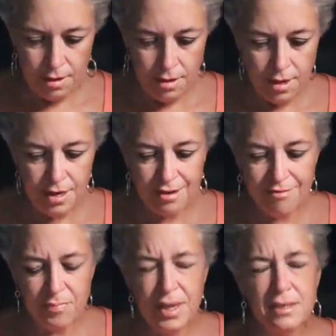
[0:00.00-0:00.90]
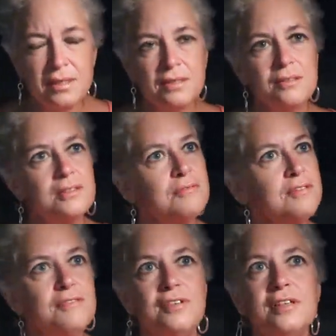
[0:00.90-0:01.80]
Knight of Pentacles
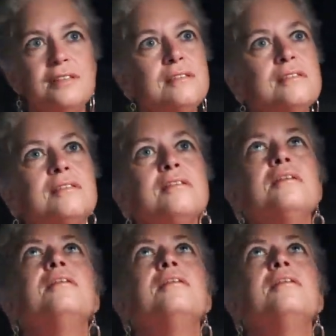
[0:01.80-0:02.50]
reversed.